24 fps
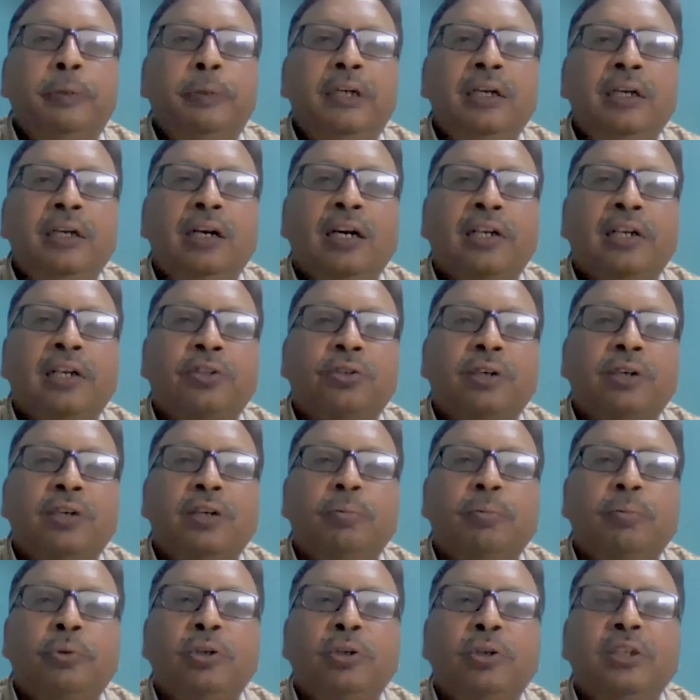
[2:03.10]
Hill Electronic
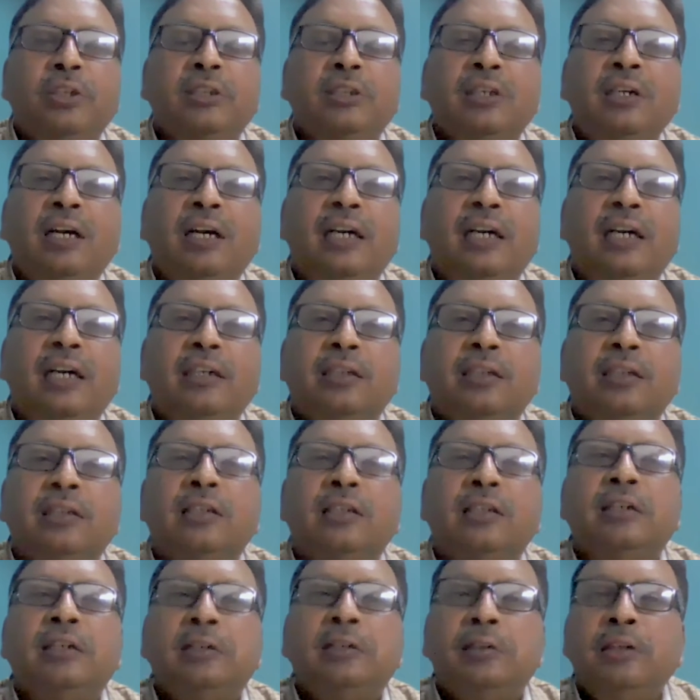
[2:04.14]
Corporation at
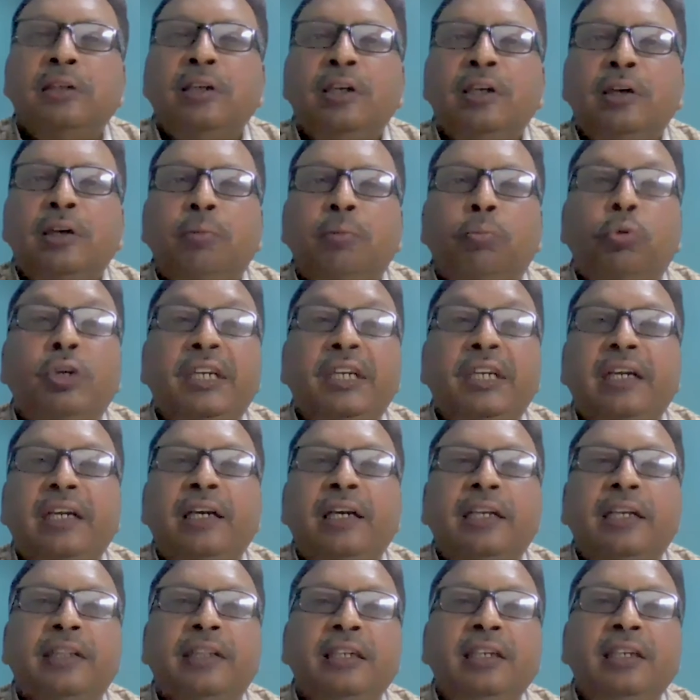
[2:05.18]

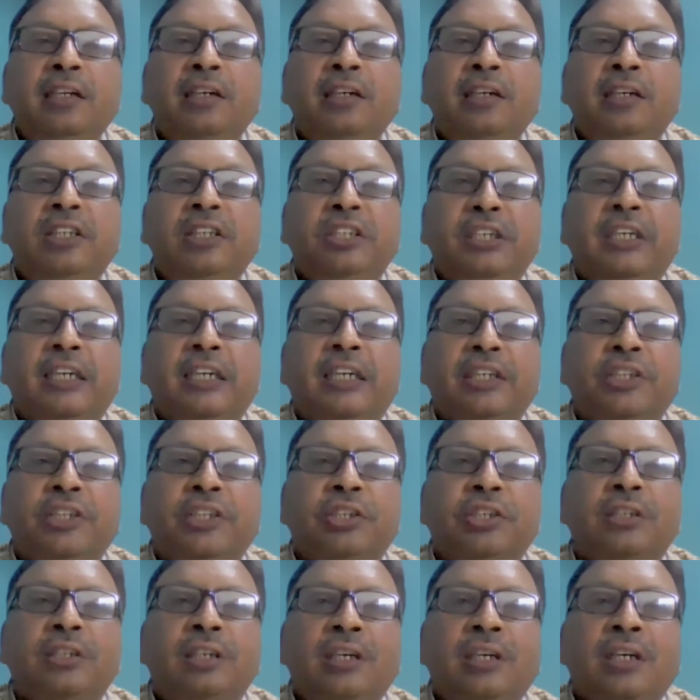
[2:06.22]
Munikireti,
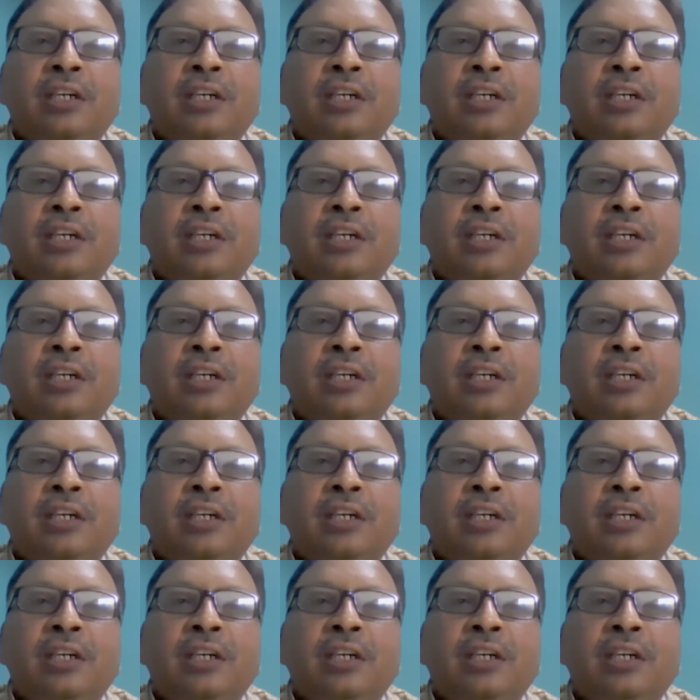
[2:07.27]
Rishikesh.